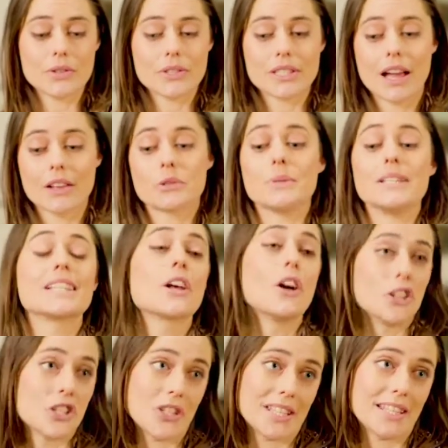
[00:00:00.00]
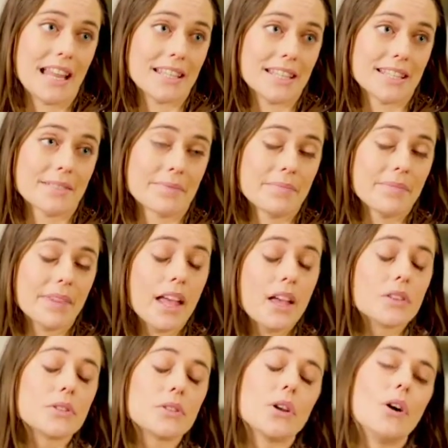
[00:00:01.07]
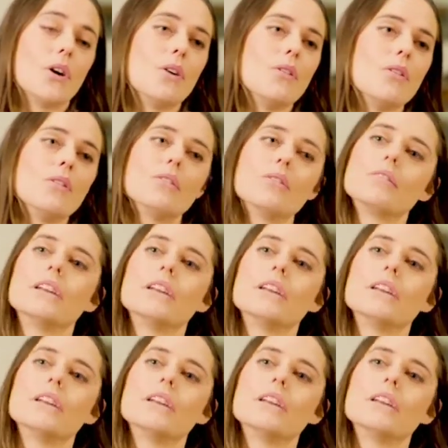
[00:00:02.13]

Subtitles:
start with consciousness. So